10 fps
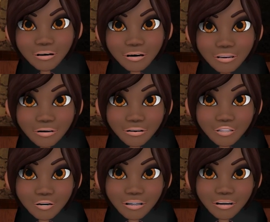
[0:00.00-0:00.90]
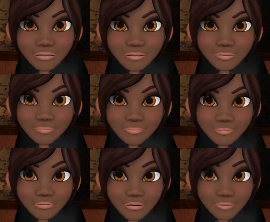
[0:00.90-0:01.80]
Think about this
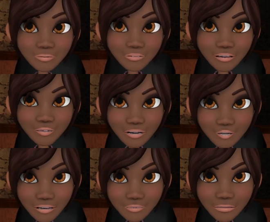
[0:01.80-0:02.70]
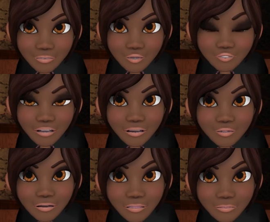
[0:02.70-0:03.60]
for every requirement you
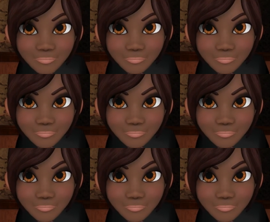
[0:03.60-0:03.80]
generate,